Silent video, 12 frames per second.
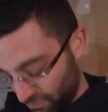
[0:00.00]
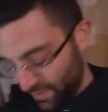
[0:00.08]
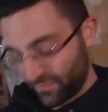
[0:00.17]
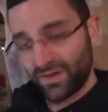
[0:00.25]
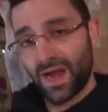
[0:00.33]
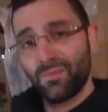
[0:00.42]

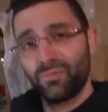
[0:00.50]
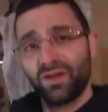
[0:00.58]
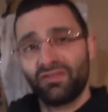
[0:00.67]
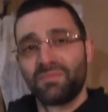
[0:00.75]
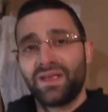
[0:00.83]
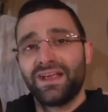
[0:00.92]
Griffin Up
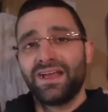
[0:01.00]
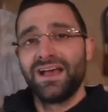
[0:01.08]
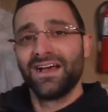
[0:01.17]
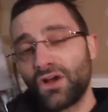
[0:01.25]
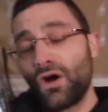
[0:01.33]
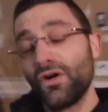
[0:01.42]
with me.
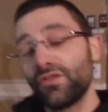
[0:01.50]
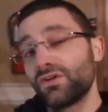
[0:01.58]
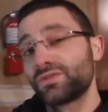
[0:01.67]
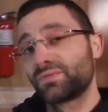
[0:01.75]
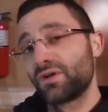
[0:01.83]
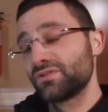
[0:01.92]
All
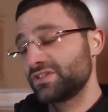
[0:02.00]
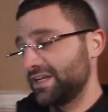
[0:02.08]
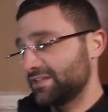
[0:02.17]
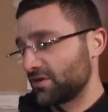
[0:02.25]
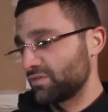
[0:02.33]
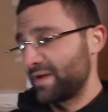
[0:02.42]
those
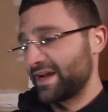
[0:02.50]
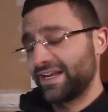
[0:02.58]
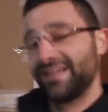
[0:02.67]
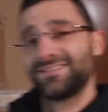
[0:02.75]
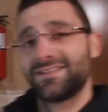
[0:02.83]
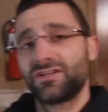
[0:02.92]
proceeds go back
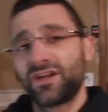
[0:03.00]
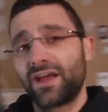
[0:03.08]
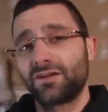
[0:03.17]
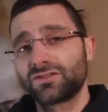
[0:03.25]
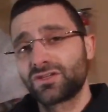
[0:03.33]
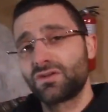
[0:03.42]
into the
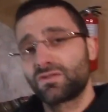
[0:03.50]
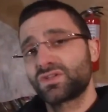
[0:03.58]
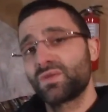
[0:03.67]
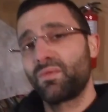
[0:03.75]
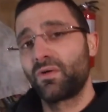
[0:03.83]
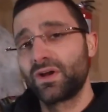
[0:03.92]
channel, so your
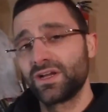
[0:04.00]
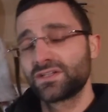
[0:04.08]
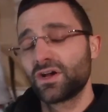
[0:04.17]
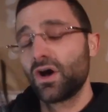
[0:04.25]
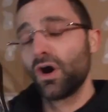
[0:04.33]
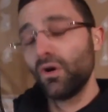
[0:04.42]
support
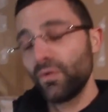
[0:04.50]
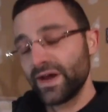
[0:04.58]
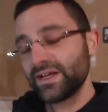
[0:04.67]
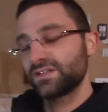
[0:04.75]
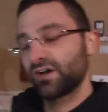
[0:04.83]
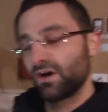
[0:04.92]
is always,